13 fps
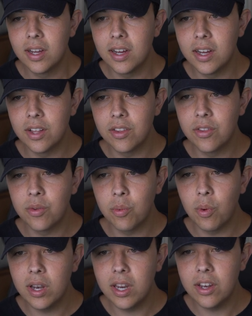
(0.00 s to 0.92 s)

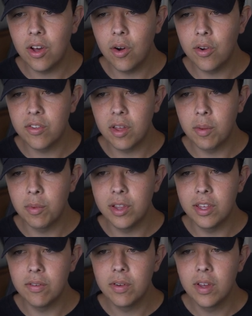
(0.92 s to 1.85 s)
$20, I
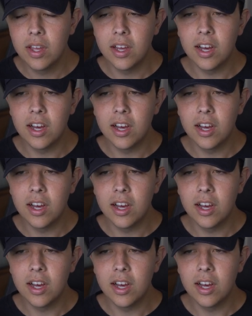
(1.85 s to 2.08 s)
believe.